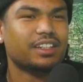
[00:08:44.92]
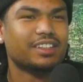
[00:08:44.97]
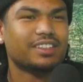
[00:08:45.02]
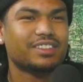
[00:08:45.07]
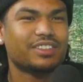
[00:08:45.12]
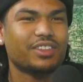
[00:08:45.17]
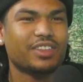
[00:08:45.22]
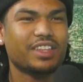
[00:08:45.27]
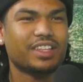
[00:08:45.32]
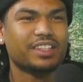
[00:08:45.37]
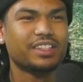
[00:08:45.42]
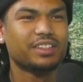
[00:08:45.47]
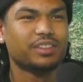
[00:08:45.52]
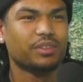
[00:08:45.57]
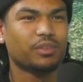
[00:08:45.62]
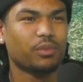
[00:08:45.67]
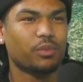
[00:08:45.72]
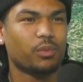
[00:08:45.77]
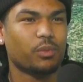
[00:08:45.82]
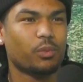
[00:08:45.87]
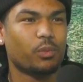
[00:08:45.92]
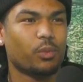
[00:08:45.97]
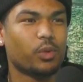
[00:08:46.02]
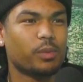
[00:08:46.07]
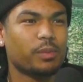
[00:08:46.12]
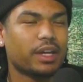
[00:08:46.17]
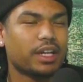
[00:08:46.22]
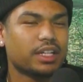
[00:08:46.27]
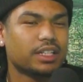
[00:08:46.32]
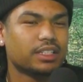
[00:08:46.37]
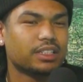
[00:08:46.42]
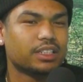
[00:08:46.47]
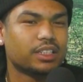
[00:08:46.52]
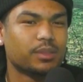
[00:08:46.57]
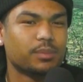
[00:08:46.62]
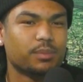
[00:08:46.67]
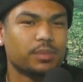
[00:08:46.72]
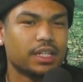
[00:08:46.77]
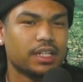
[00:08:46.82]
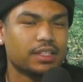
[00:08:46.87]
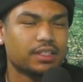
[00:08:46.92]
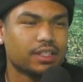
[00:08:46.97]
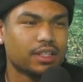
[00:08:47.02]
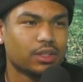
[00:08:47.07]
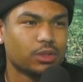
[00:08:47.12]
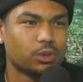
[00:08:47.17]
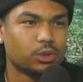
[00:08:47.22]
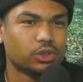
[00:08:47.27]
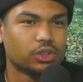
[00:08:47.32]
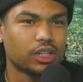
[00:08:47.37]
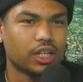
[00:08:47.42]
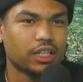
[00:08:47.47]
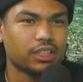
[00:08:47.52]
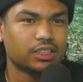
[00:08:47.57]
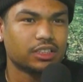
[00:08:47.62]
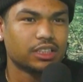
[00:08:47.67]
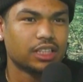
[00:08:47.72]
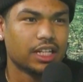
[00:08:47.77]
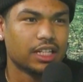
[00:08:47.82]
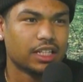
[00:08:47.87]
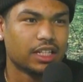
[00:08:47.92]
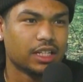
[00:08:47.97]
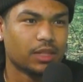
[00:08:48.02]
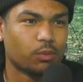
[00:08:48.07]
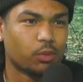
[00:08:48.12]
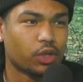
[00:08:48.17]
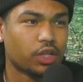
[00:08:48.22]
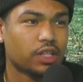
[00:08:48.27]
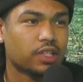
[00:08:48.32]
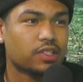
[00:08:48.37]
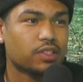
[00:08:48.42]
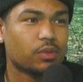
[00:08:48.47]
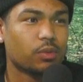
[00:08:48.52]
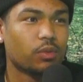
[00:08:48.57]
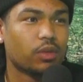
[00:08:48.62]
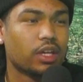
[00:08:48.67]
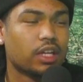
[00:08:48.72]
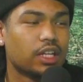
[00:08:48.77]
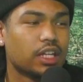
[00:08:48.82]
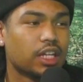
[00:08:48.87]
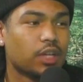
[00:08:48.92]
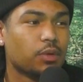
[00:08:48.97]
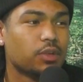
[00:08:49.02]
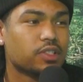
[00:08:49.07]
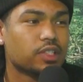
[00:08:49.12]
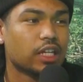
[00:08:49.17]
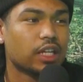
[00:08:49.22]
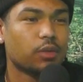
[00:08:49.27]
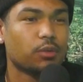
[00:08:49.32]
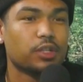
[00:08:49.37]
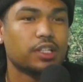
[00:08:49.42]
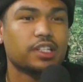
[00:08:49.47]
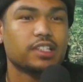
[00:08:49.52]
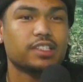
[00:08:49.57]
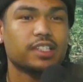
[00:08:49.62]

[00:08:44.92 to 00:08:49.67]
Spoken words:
So then we're making the beat to the "Who Shot Ya," and then and then he was saying he wanted to